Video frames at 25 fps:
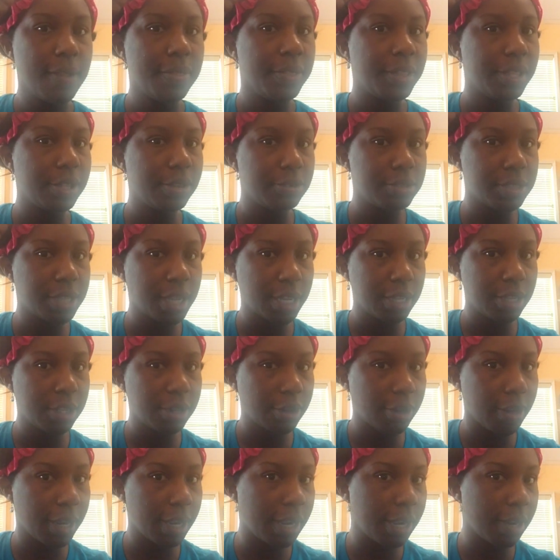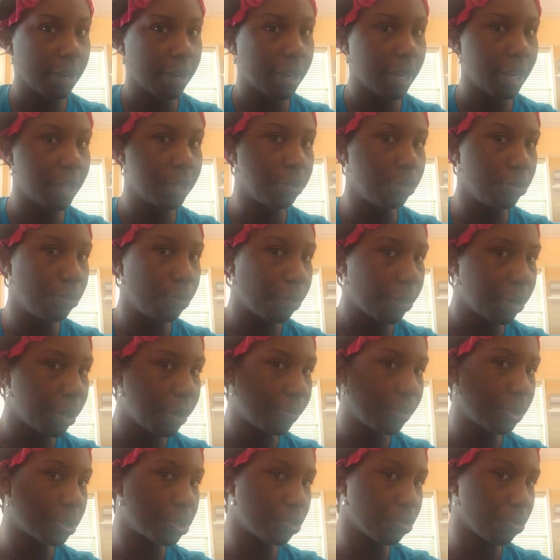Then you take your hair and you
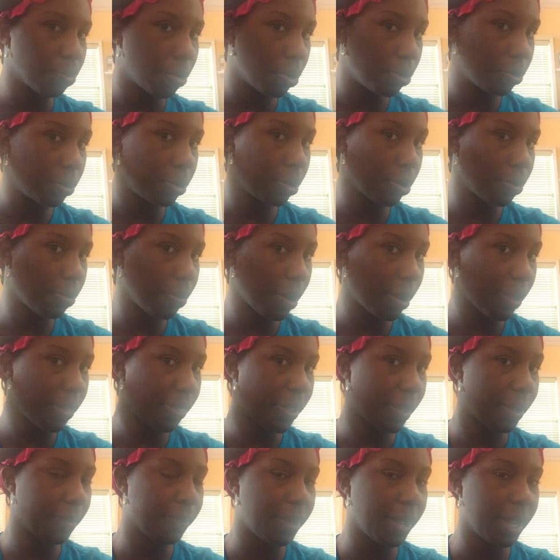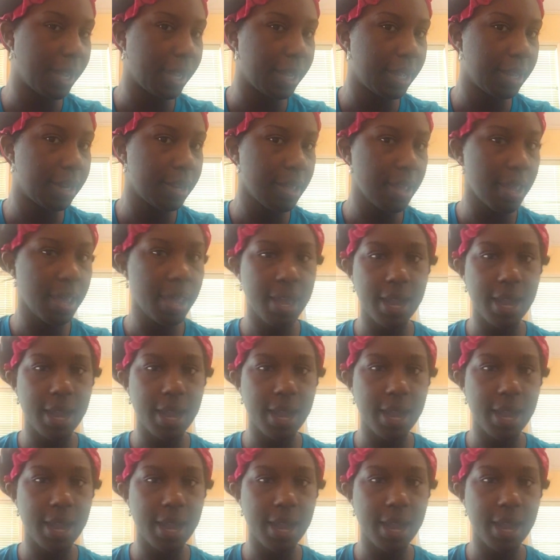pretty much roll it around that band.